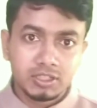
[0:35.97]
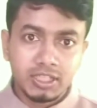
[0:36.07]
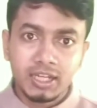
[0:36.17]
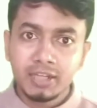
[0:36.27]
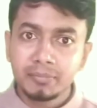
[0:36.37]

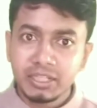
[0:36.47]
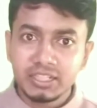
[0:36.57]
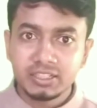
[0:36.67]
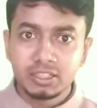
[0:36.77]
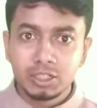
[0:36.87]
There are
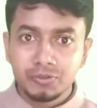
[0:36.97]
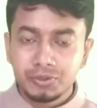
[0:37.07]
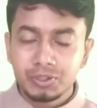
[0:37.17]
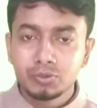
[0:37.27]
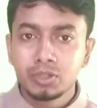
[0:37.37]
many
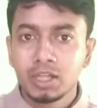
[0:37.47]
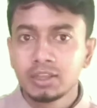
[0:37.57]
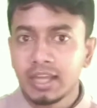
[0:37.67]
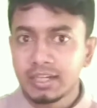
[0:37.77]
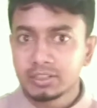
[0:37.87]
feudal
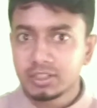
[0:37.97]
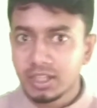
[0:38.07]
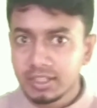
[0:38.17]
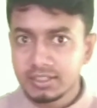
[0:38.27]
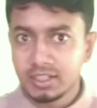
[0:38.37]
land
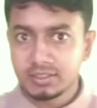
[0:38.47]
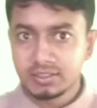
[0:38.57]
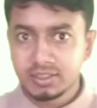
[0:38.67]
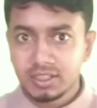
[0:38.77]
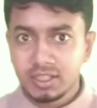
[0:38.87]
leaders.